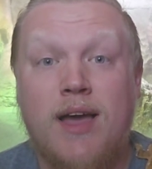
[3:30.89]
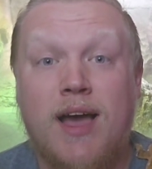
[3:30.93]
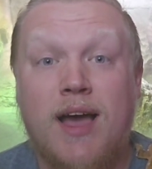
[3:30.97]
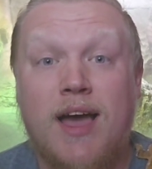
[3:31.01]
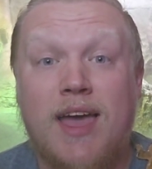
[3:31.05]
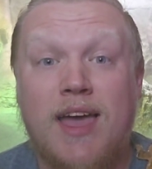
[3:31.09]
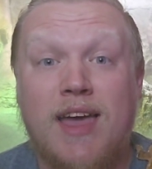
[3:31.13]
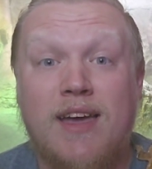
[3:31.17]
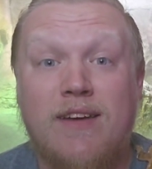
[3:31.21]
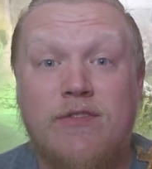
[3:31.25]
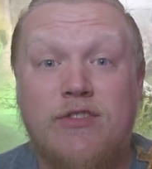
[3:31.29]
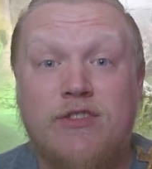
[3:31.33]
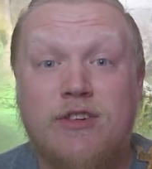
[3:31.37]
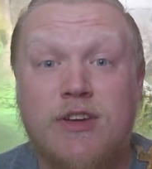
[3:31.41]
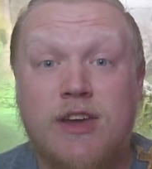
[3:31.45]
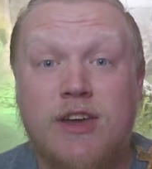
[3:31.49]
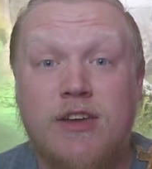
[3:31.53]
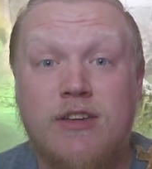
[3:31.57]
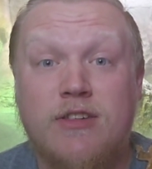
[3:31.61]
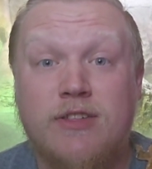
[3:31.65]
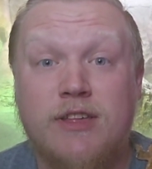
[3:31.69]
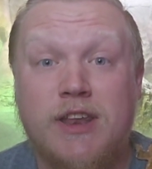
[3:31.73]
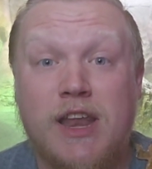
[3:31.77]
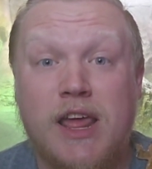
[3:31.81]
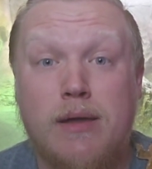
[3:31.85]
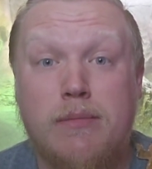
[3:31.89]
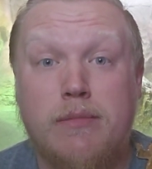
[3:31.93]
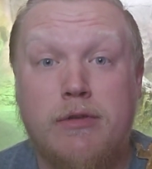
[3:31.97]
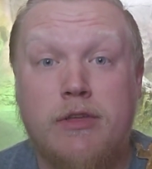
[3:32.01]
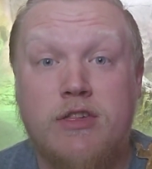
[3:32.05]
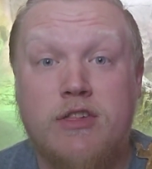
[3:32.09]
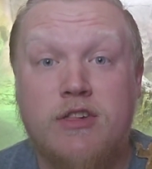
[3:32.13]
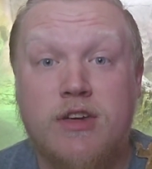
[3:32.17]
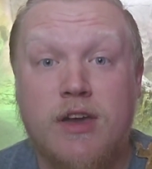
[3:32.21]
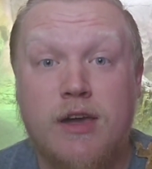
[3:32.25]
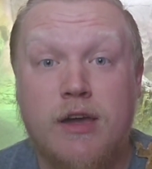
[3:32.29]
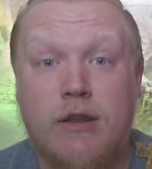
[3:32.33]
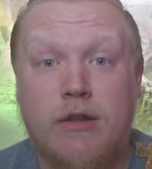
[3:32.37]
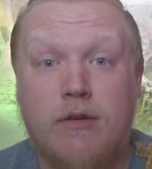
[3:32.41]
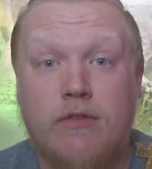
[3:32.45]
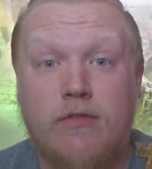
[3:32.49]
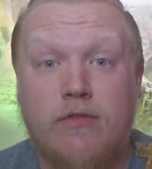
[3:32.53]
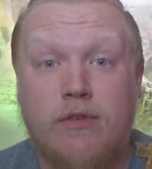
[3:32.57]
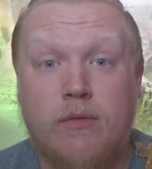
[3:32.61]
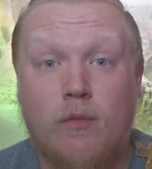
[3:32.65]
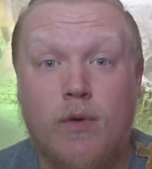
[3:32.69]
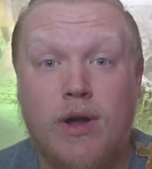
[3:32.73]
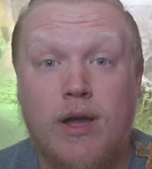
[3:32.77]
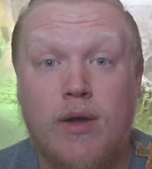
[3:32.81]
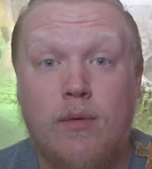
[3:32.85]
I have changed the name of the channel
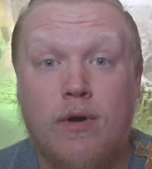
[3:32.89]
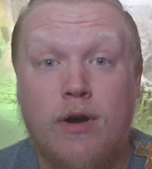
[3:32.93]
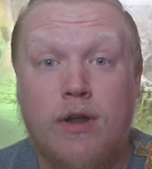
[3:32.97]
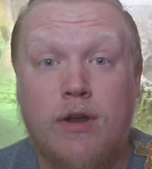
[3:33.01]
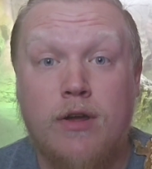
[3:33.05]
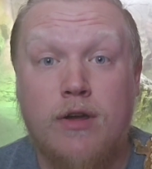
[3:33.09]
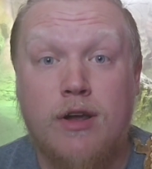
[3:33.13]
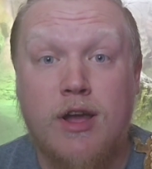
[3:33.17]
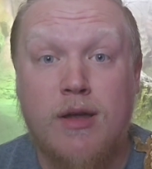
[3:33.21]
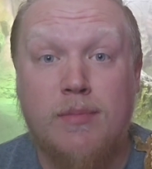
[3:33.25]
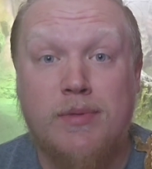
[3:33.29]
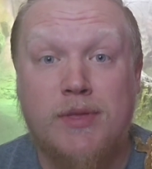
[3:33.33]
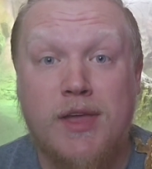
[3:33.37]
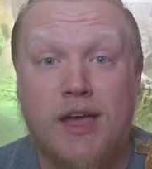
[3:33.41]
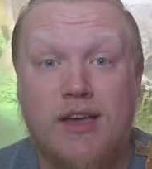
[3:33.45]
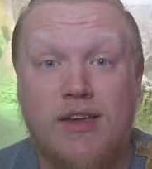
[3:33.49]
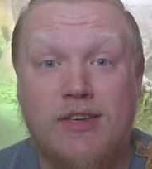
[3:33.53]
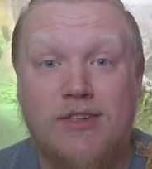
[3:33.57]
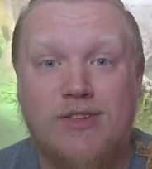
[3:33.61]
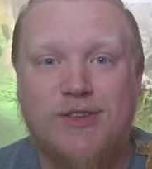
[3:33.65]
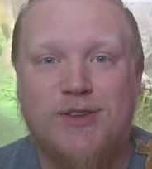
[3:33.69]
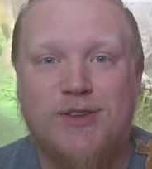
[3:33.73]
from Whitewater Reptiles